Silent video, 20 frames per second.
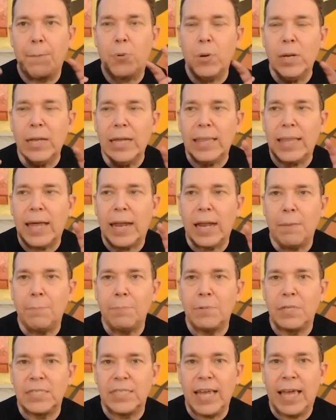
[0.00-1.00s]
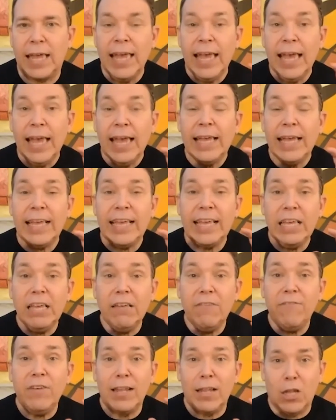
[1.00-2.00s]
am bringing that up to say
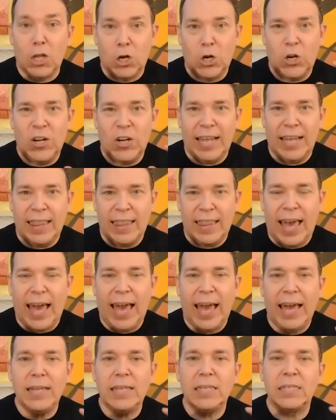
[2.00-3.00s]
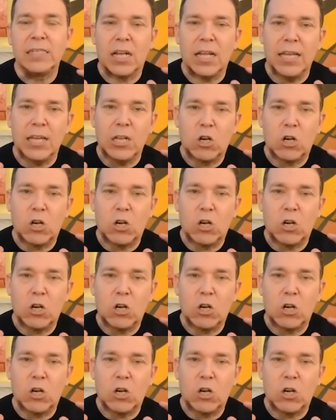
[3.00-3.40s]
even learning that is